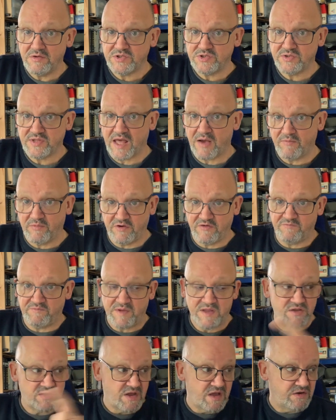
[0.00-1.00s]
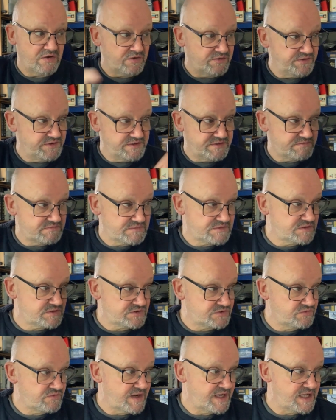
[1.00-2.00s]
So that would have been done on the
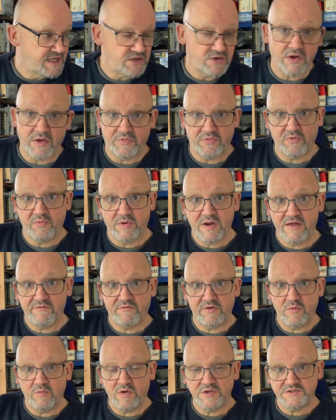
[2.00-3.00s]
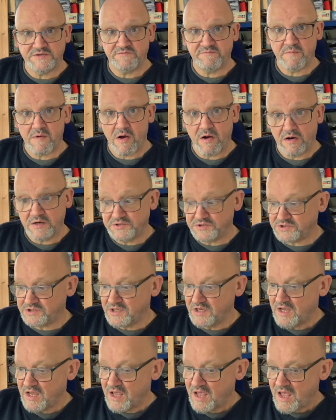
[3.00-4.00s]
29th or whatever it was of March.